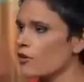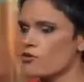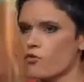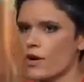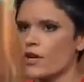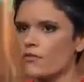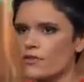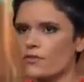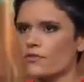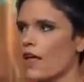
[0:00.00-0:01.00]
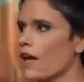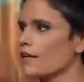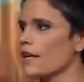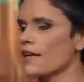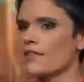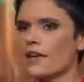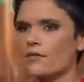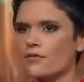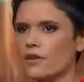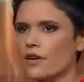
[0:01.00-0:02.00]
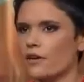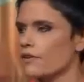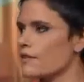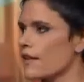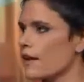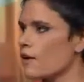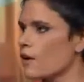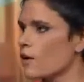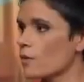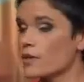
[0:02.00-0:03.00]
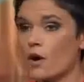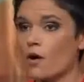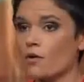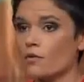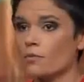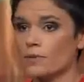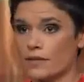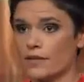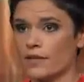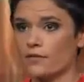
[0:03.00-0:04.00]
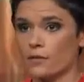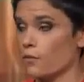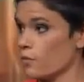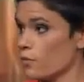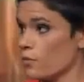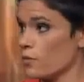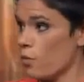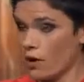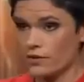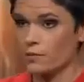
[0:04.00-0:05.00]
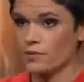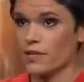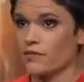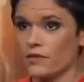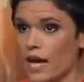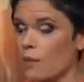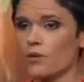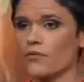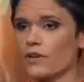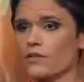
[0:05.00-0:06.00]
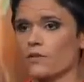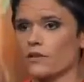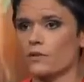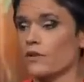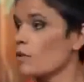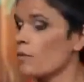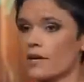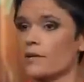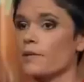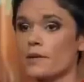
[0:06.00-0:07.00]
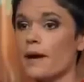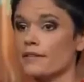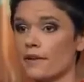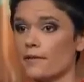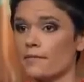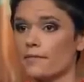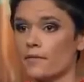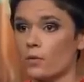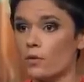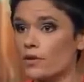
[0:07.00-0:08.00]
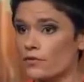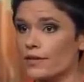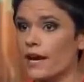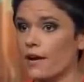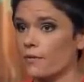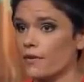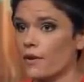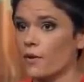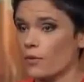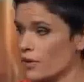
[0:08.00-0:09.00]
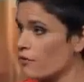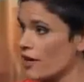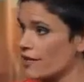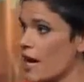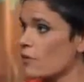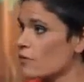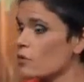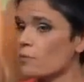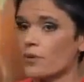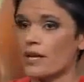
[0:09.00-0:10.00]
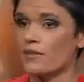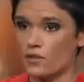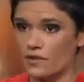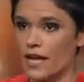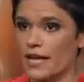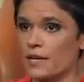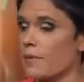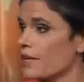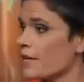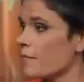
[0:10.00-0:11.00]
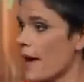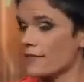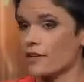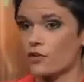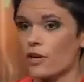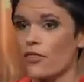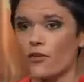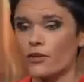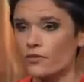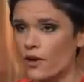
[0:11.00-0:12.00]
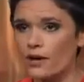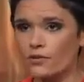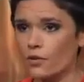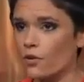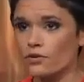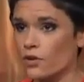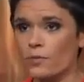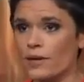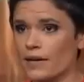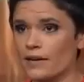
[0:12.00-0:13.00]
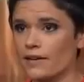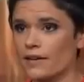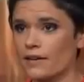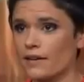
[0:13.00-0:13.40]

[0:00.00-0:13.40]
They've got a great offensive line, and the if there is that we all believe, and we want to believe, and the Cowboy fans certainly do, that you can put anybody back there. We're going to find out. We're going to find out if you can put just anybody back there. You got a 35-year-old QB.